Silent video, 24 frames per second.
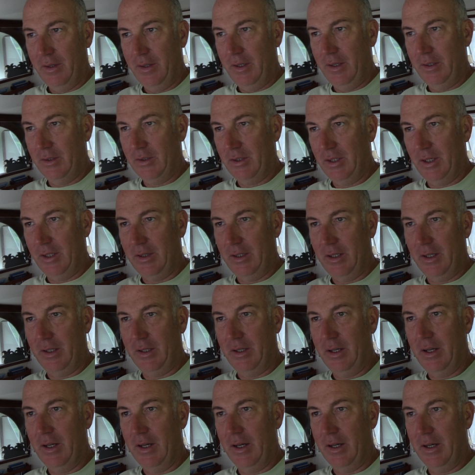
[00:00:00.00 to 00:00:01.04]
said
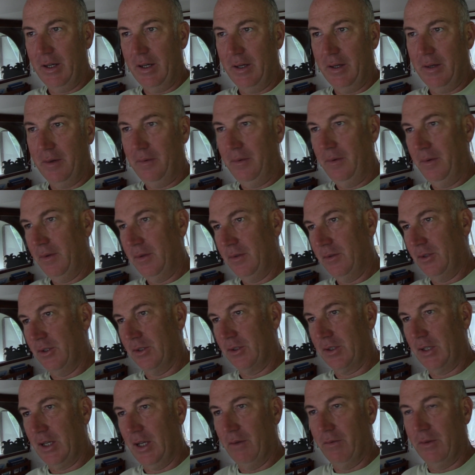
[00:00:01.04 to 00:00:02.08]
they'd
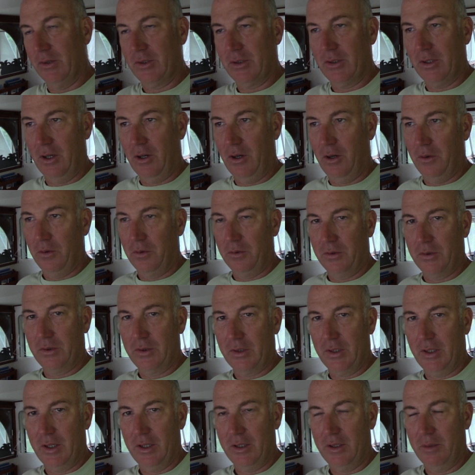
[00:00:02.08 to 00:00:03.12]
just give us the
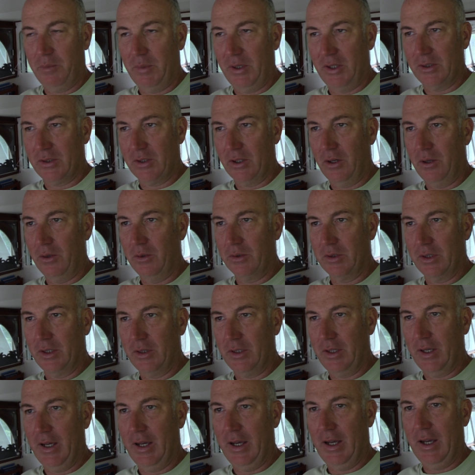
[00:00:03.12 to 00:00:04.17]
hose, the piece of hose
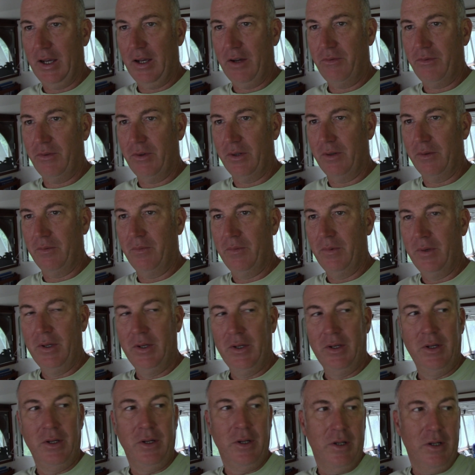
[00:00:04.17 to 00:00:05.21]
that they have, and
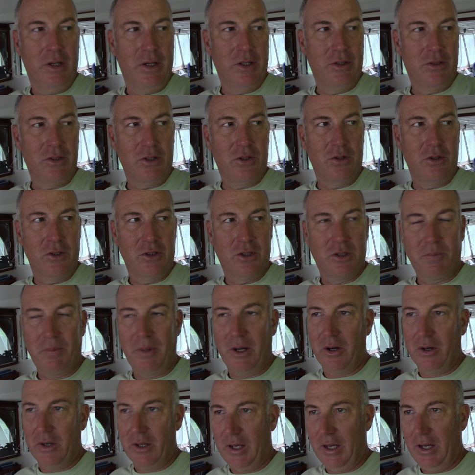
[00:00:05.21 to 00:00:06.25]
it's a good
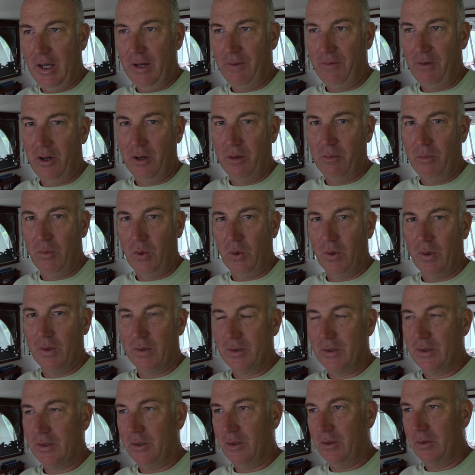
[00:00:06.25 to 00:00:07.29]
spare to have on
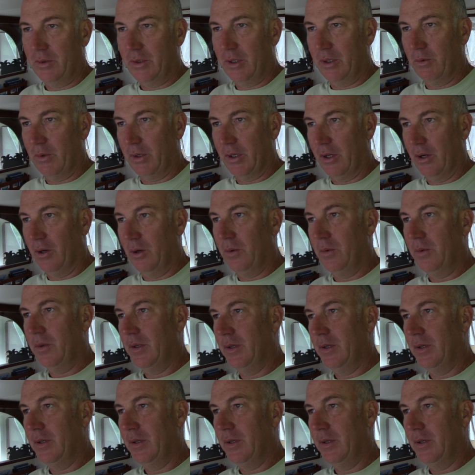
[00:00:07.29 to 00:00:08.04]
board, so there we go.